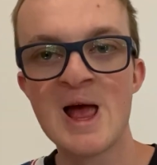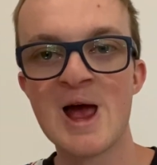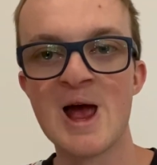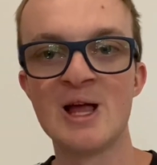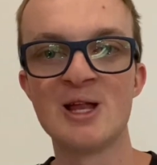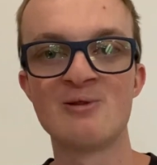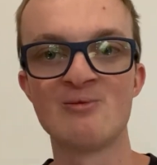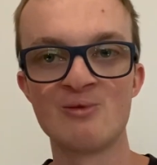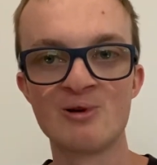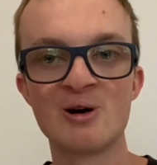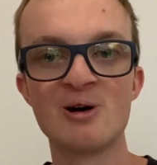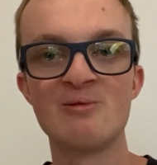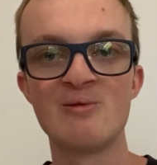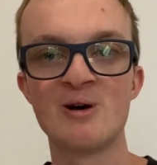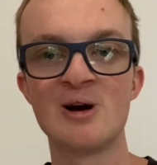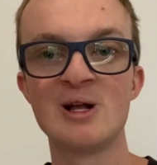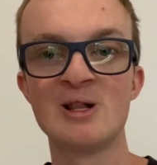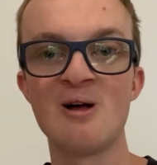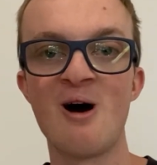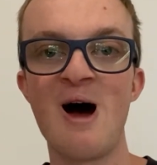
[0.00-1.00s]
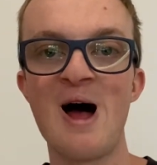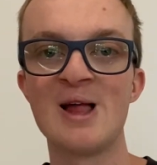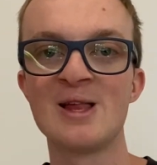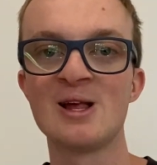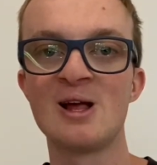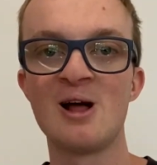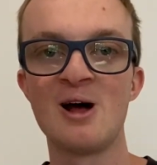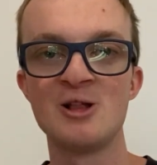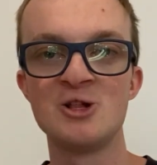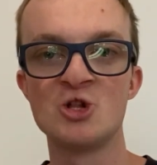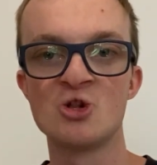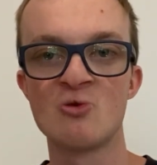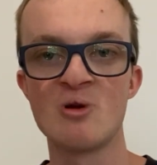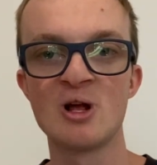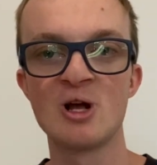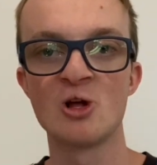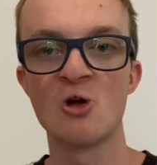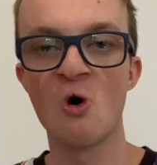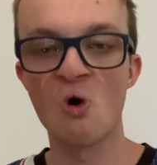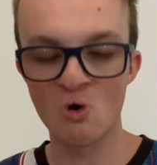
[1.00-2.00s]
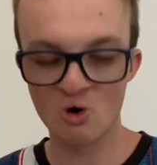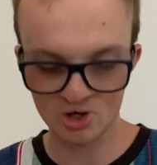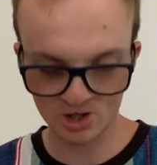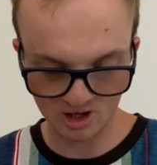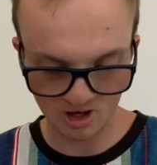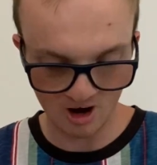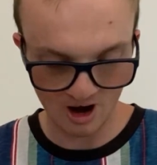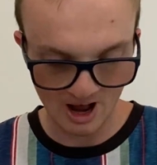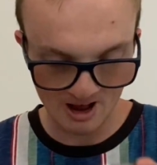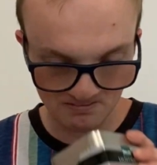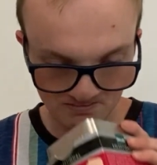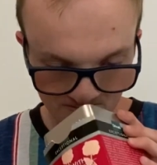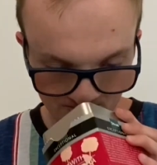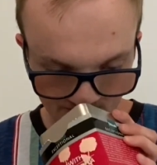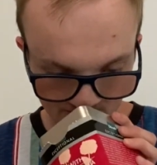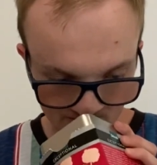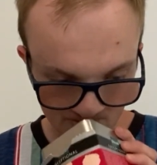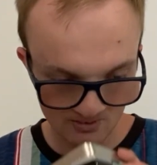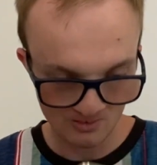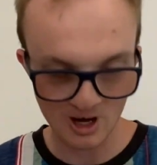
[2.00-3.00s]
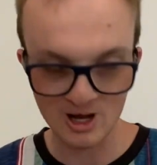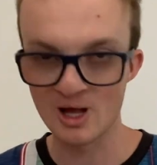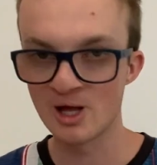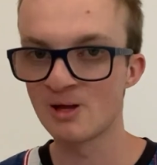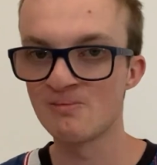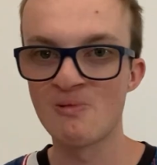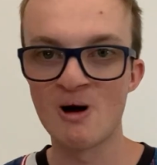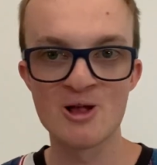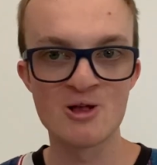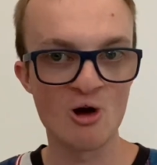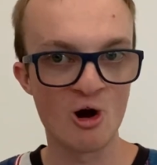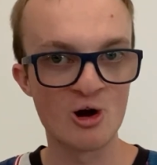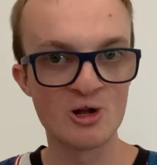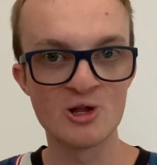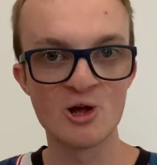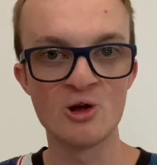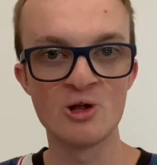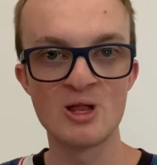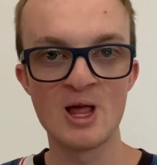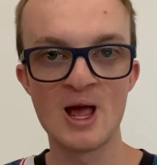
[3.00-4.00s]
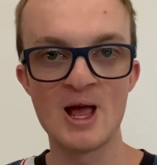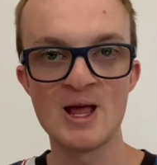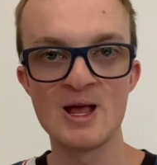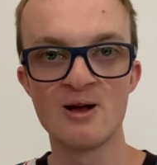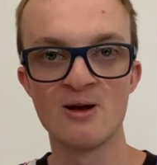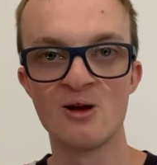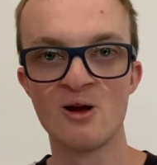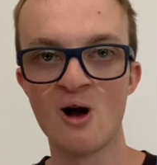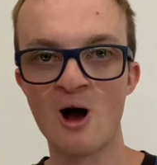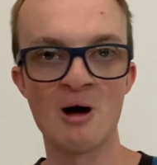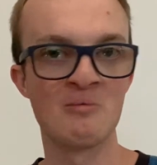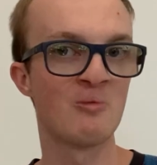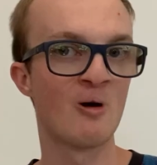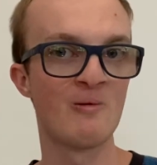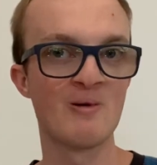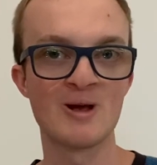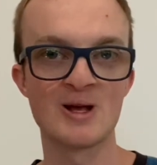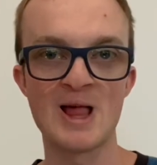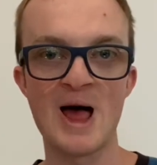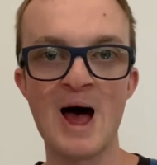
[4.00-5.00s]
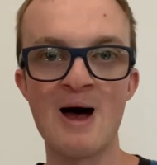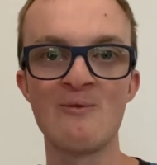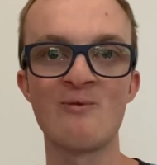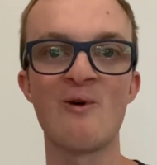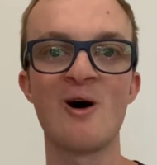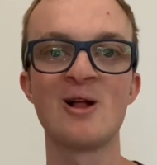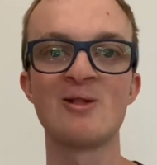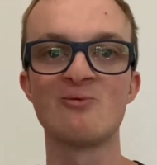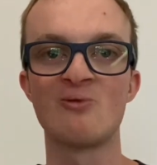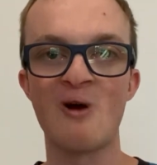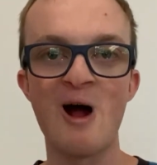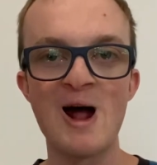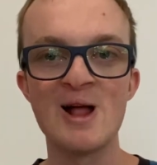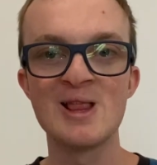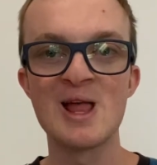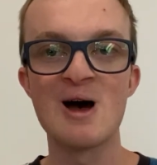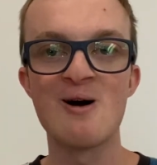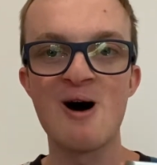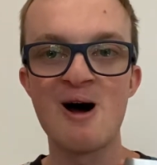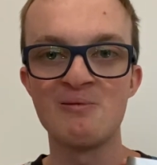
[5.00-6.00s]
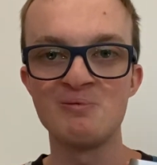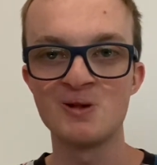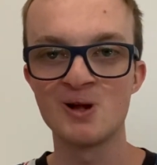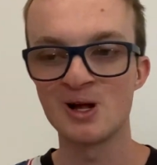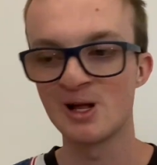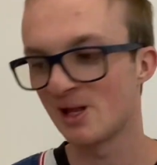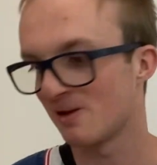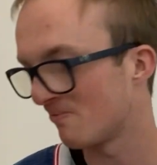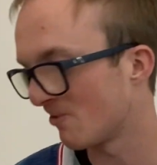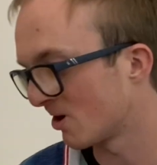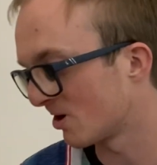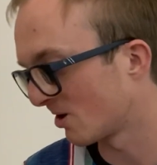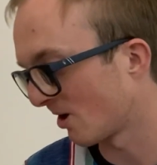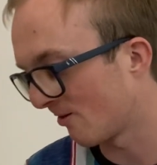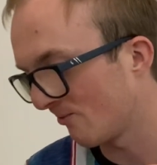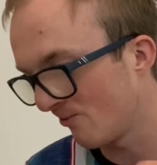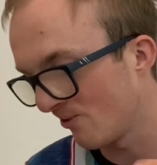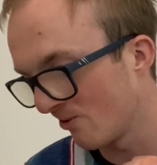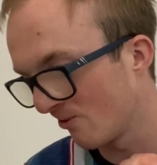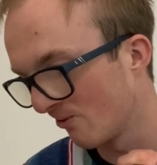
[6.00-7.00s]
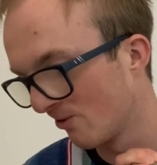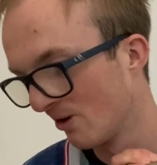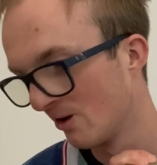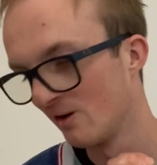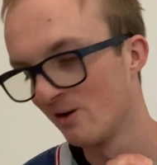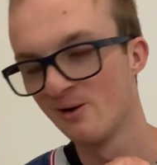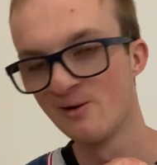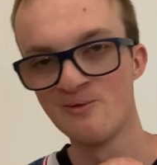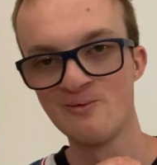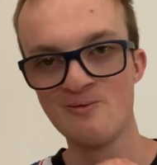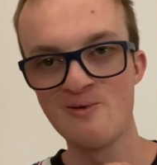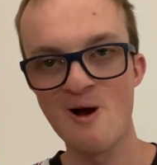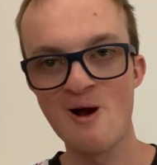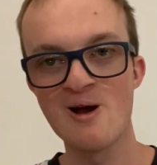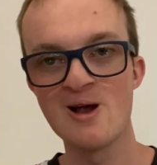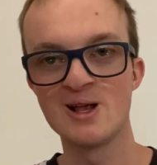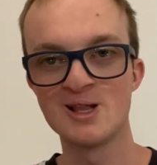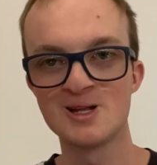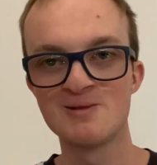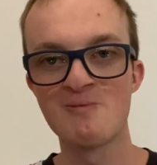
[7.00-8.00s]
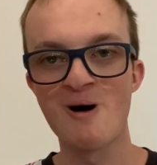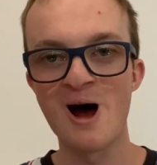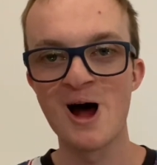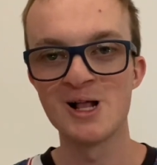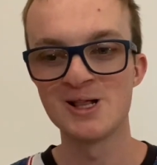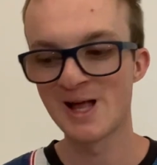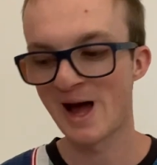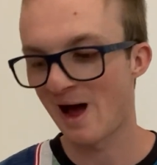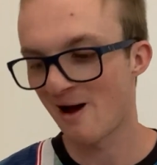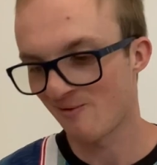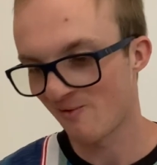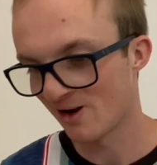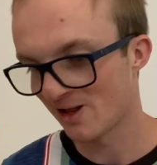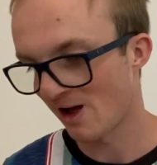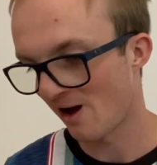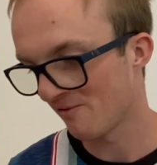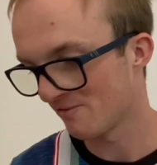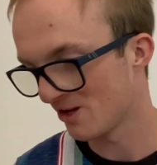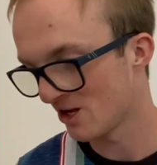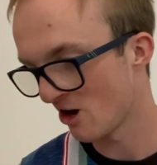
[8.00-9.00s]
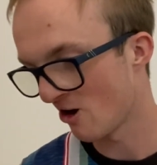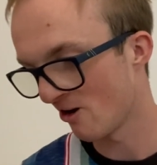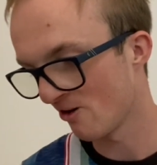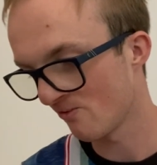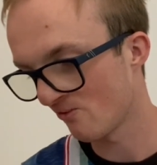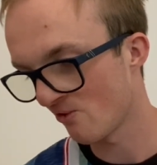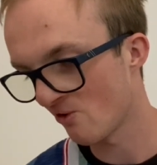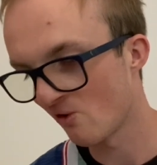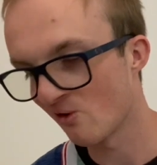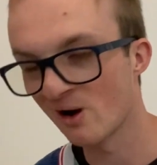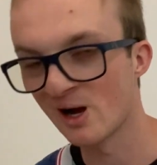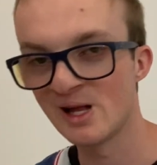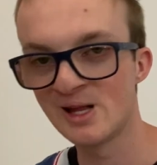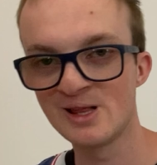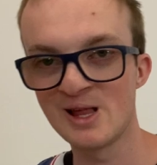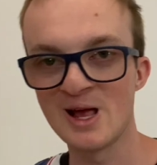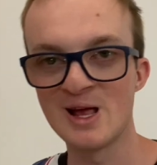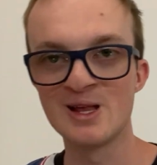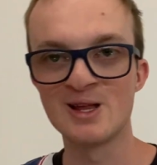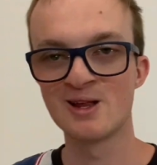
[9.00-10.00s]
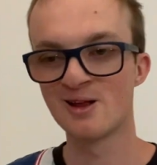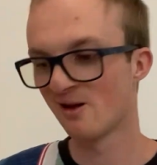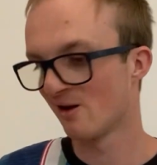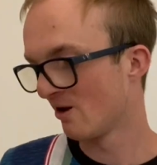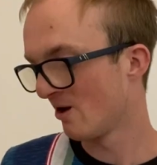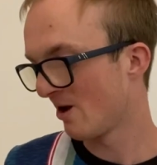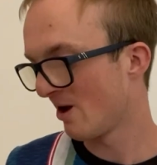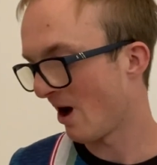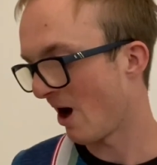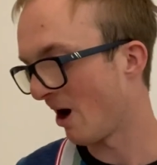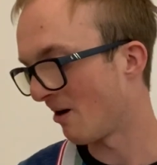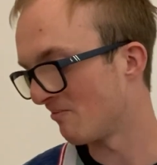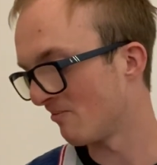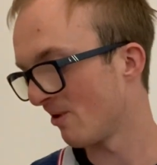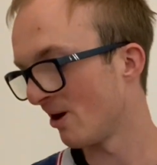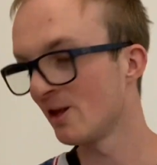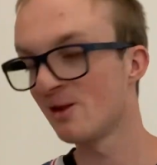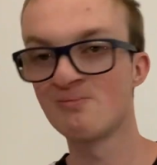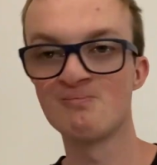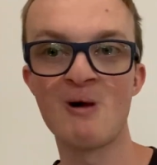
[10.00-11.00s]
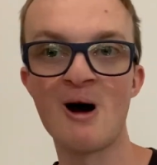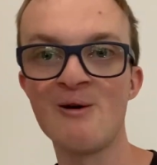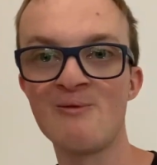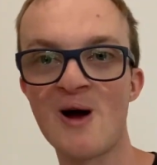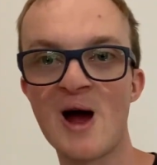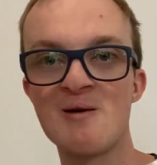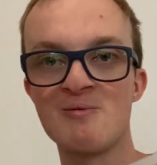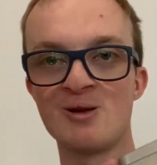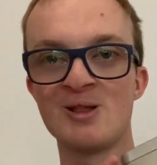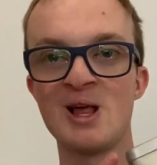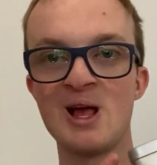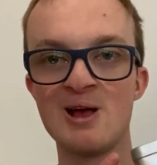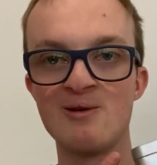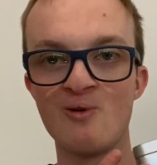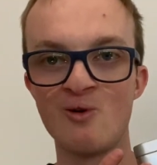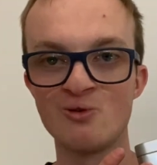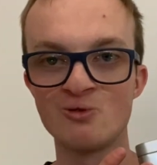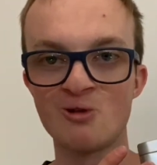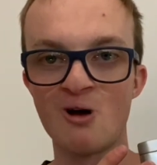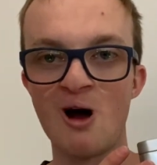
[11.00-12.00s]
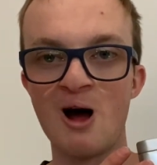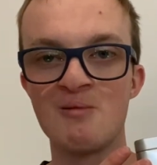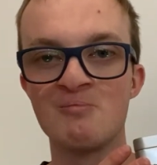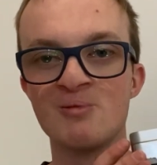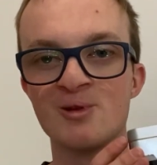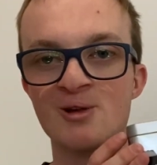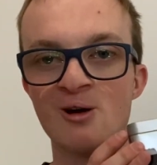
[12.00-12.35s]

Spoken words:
It's really, really nice, and I drink it all the time. Like, it's my go-to tea. I'm probably going to have one right now after this because I feel very inspired to have one after going through all these teas. It's my favourite tea of all time.